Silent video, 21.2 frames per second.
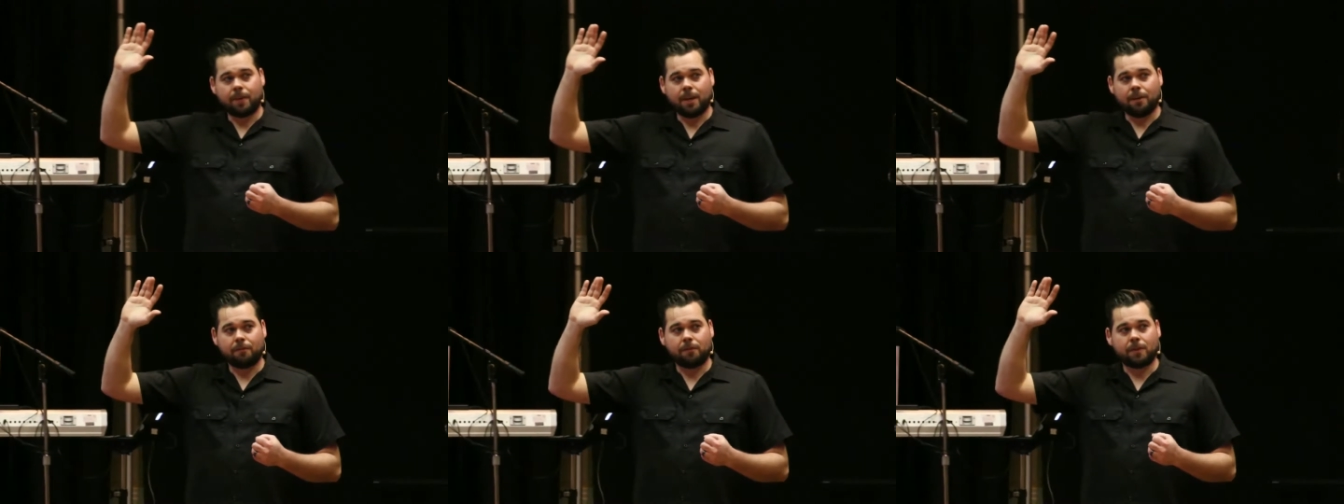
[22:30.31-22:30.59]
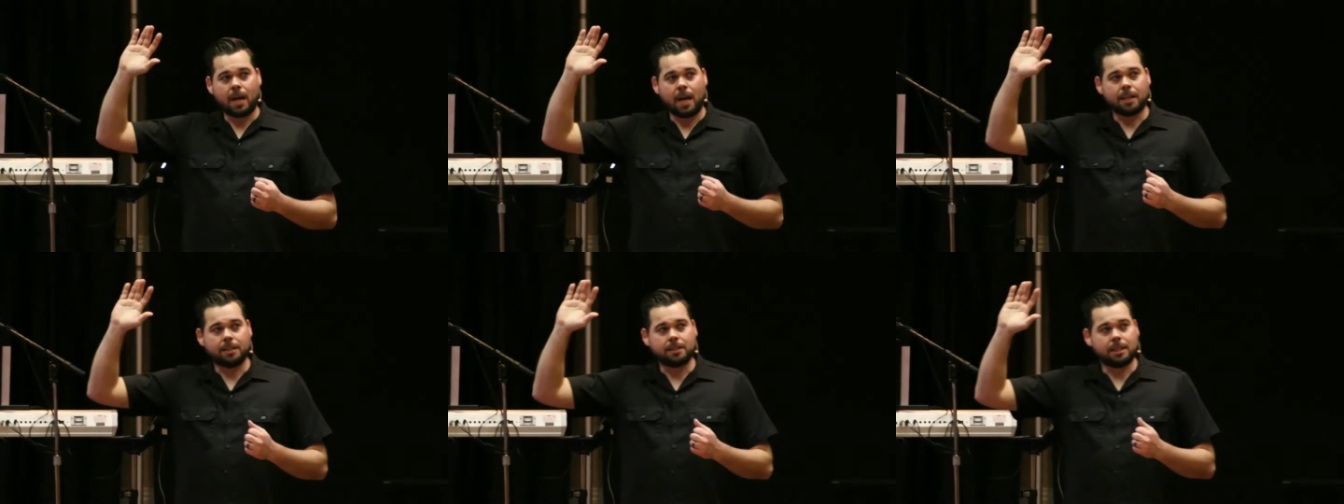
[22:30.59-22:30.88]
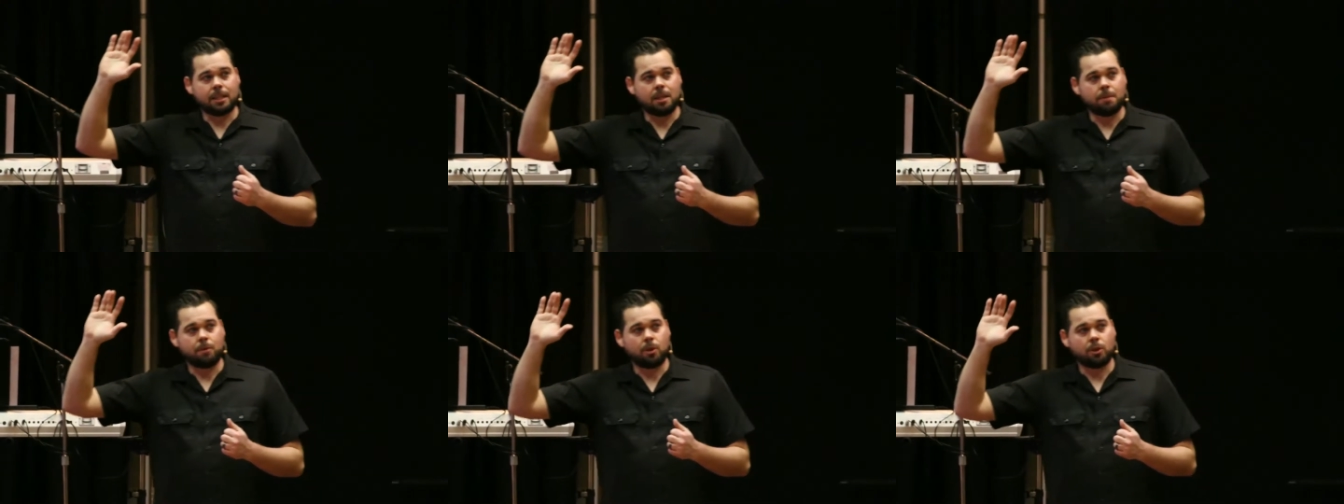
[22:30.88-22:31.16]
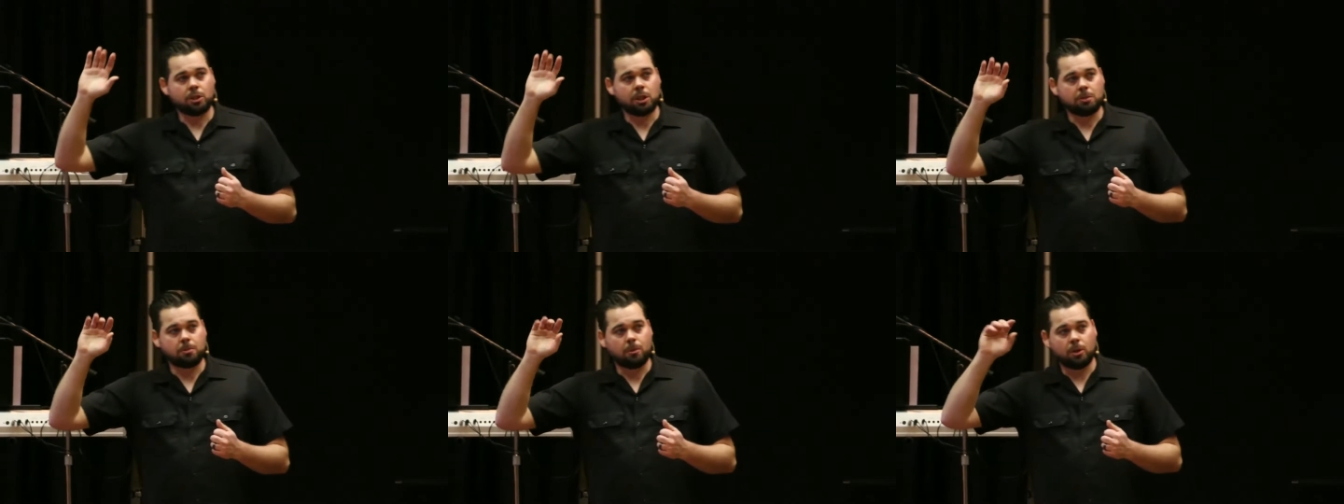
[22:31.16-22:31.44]
if God said to
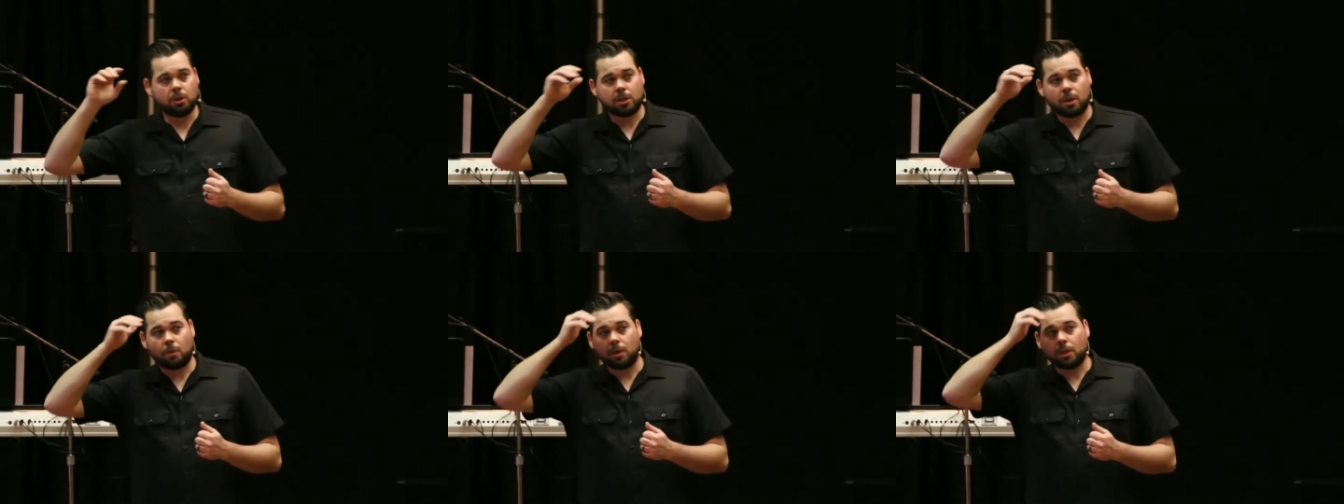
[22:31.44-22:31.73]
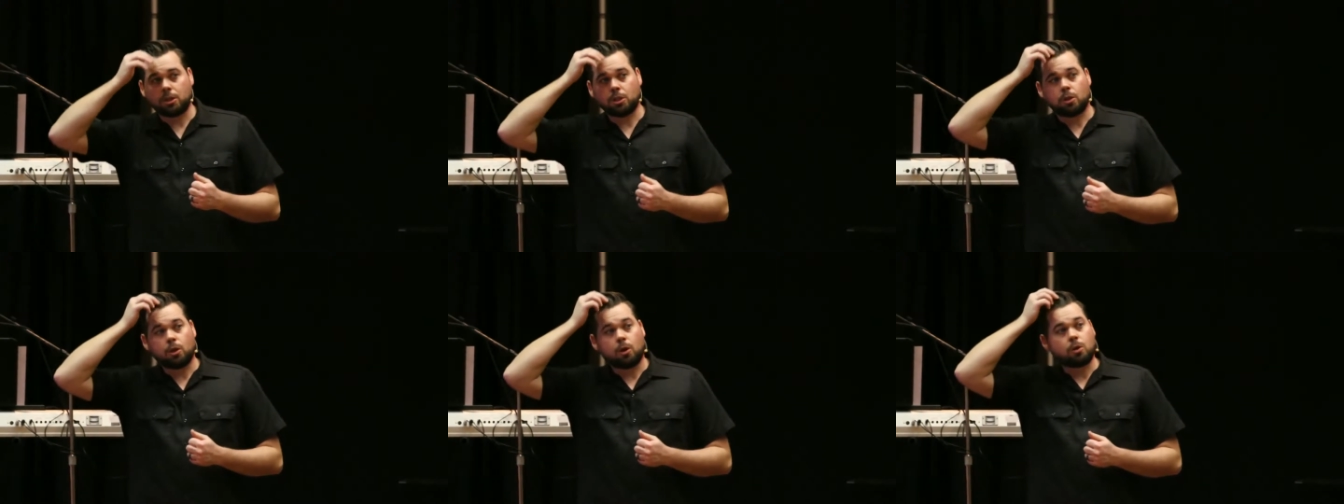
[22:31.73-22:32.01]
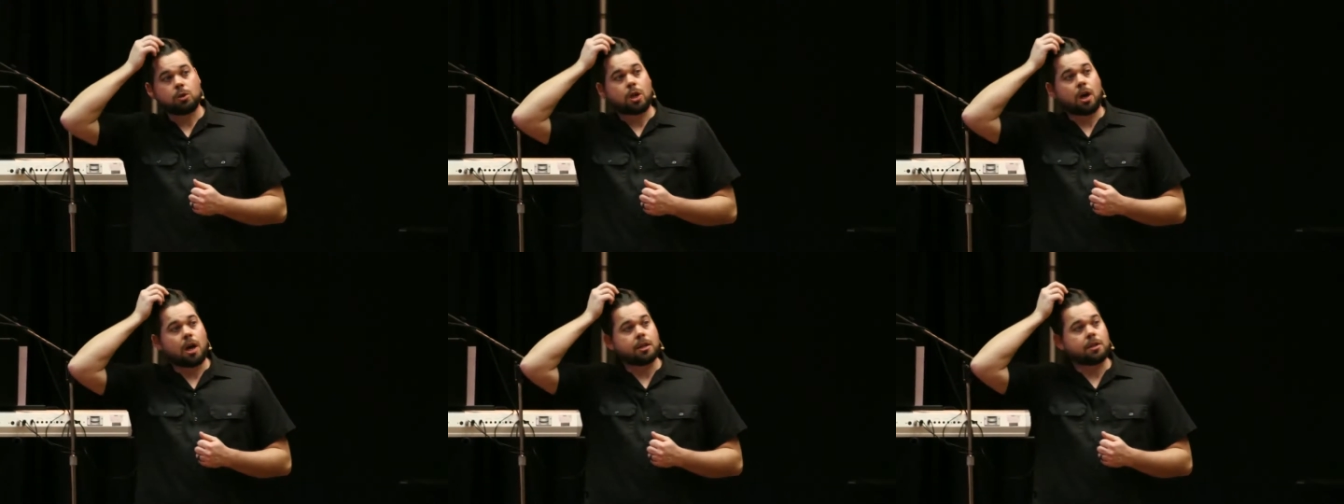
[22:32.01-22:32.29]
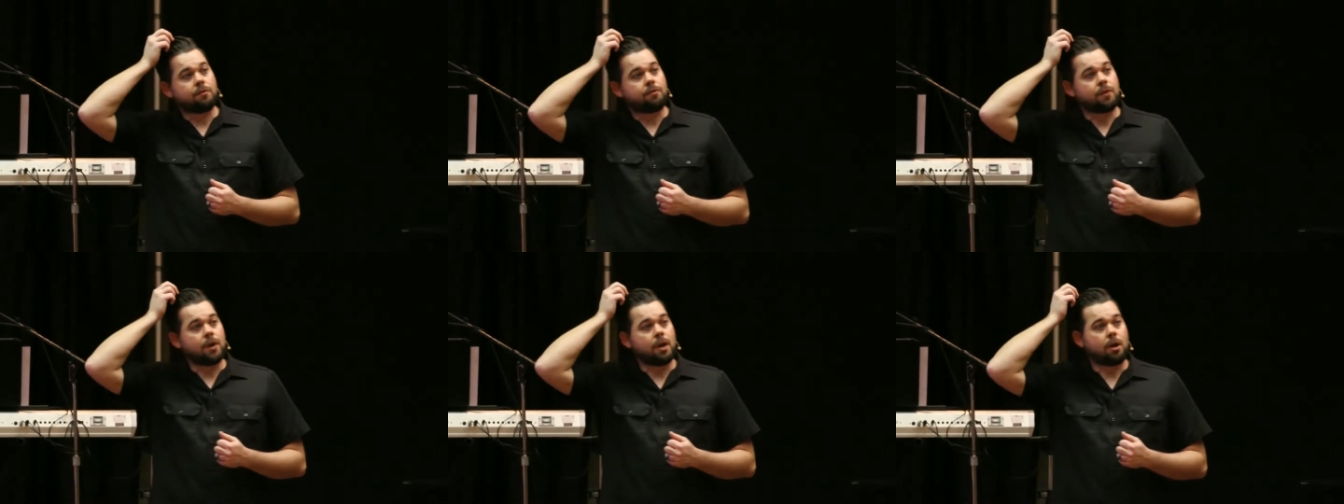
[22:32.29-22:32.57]
Moses, Moses, I want you to go talk
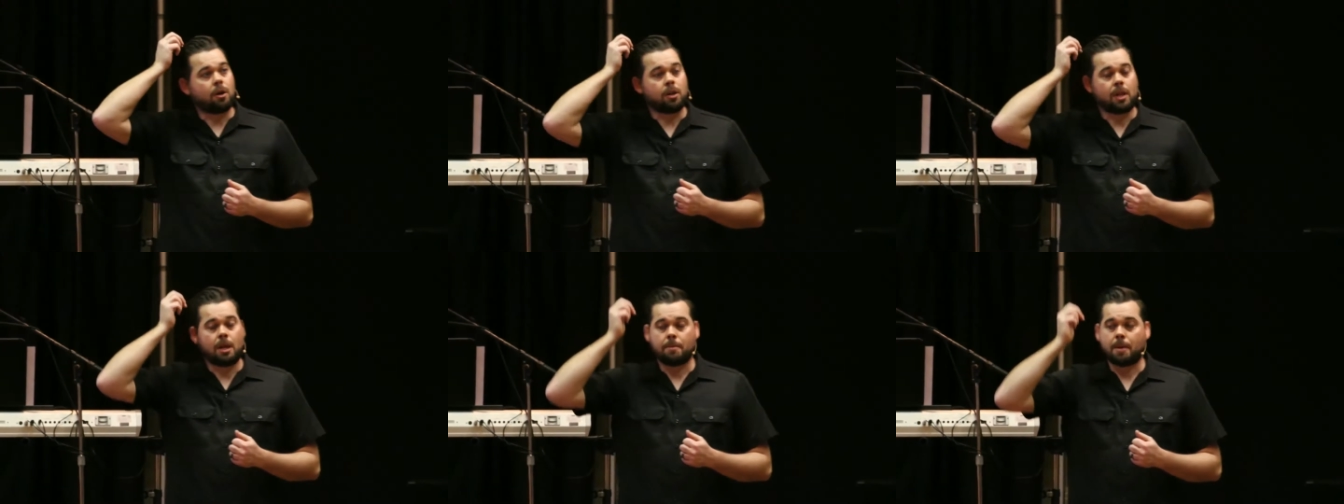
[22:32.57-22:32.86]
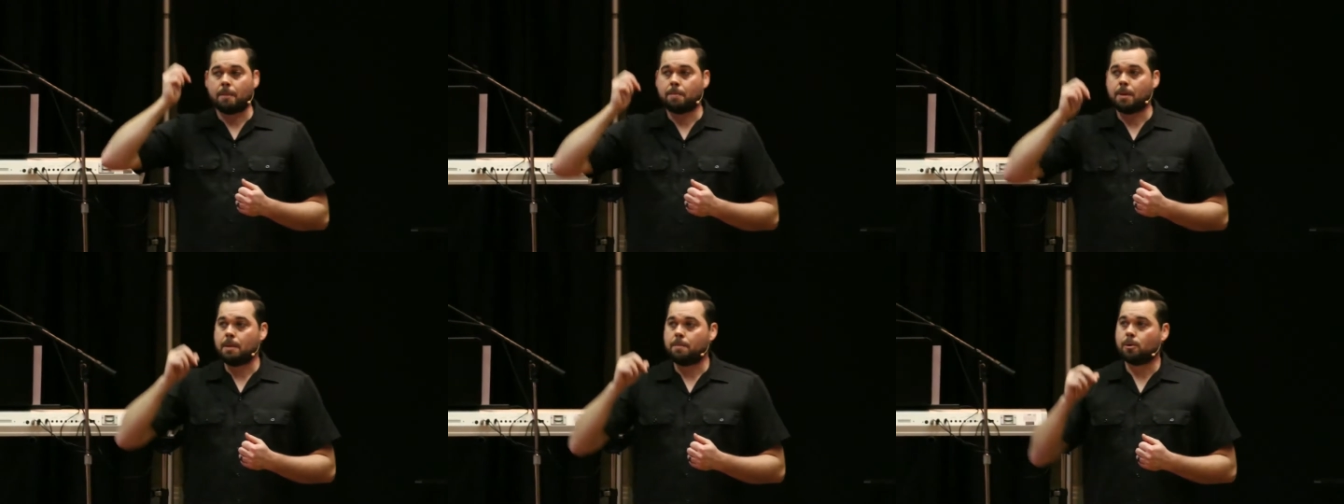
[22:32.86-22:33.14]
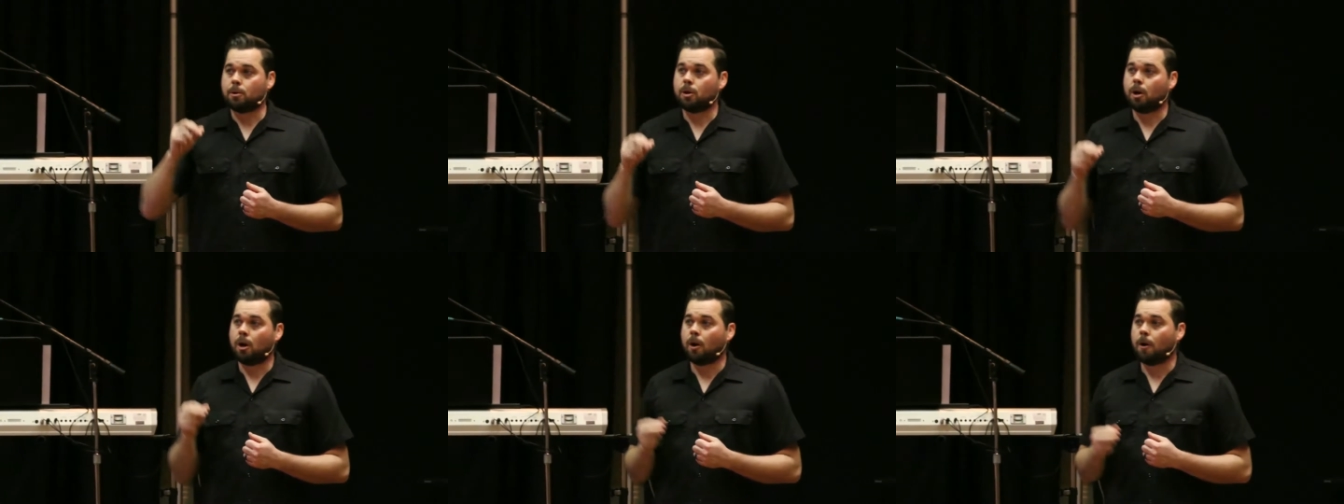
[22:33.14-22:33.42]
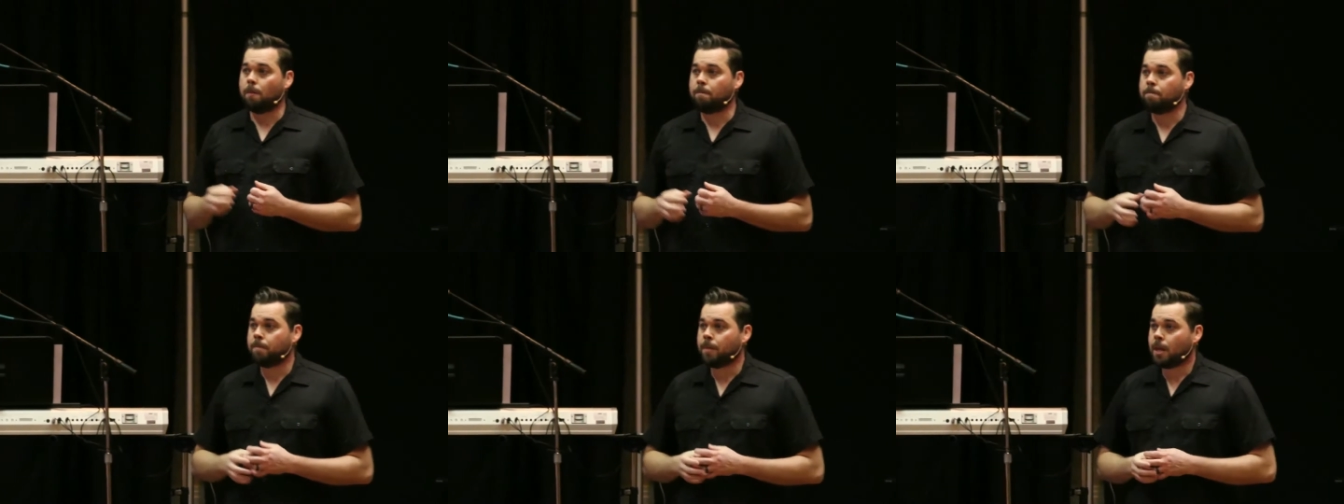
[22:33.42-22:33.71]
to Pharaoh, let my people
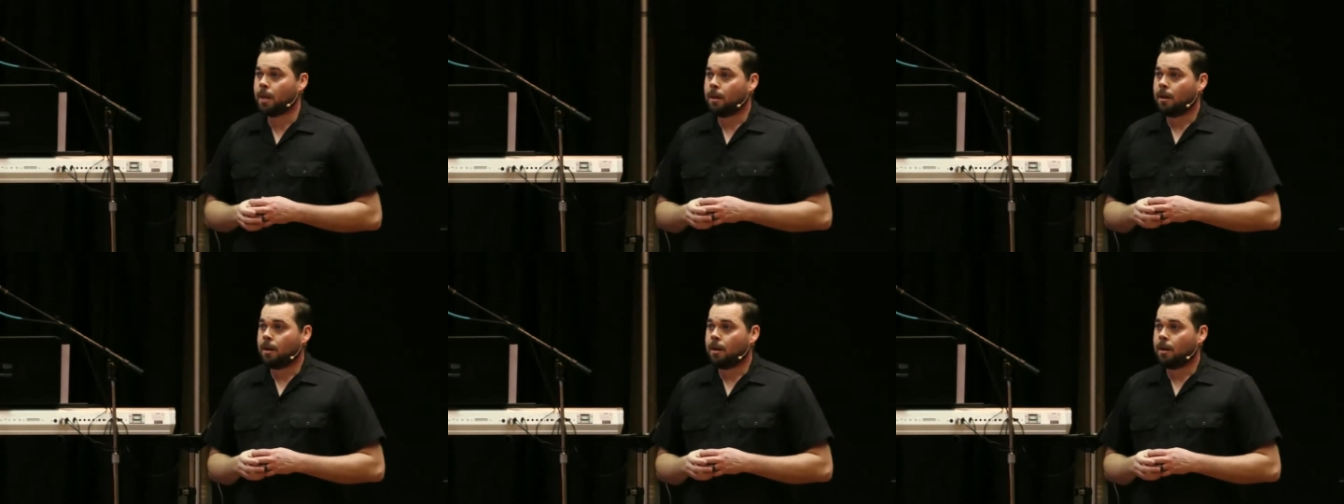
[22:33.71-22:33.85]
go.